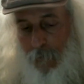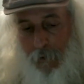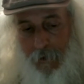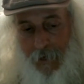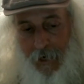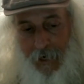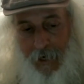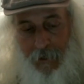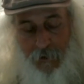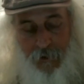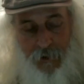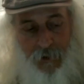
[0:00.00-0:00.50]

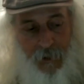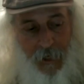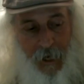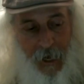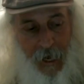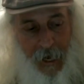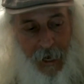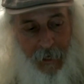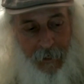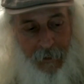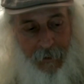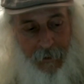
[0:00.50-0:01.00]
else,
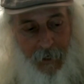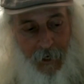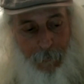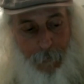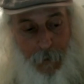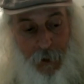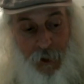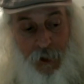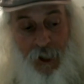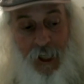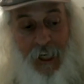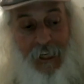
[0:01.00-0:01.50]
and uh, but
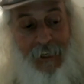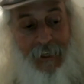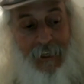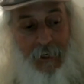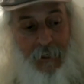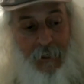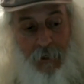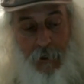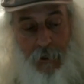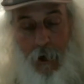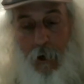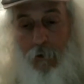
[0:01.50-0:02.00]
she
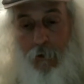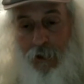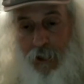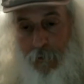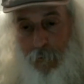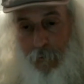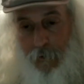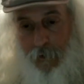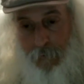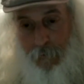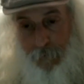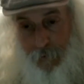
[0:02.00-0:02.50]
didn't know she
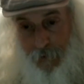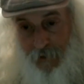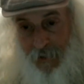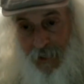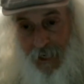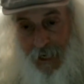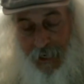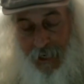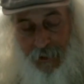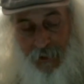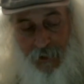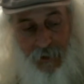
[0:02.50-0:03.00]
was
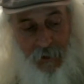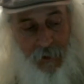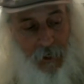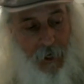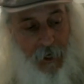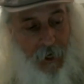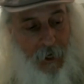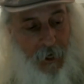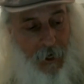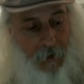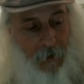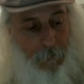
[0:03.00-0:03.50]
possessed.
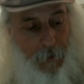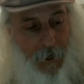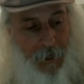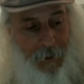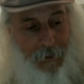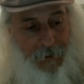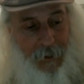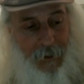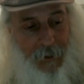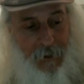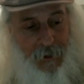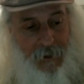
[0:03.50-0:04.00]

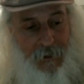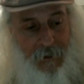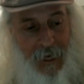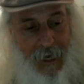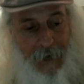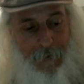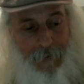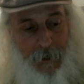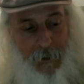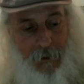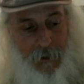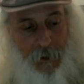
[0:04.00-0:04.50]
But this
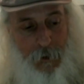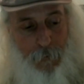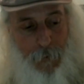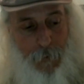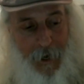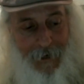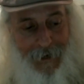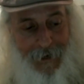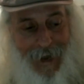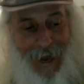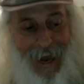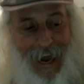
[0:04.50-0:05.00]
demon
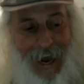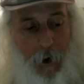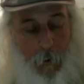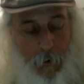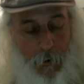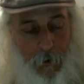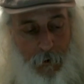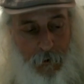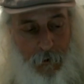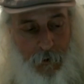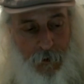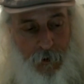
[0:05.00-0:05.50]
spent
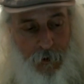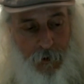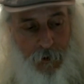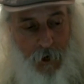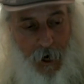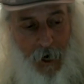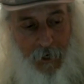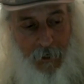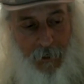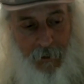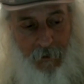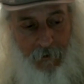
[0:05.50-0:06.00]
hours
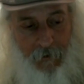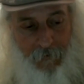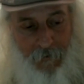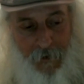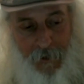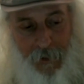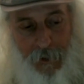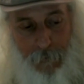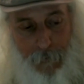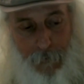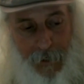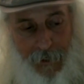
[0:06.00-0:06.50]
trying to
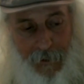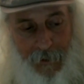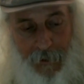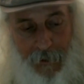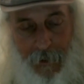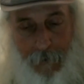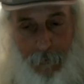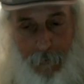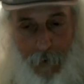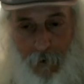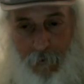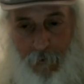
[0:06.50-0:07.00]
convince me to
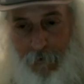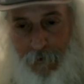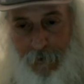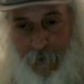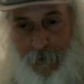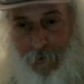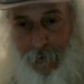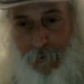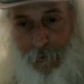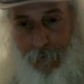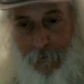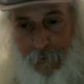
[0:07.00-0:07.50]
come over
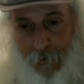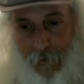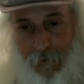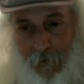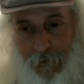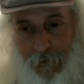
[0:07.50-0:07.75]
to the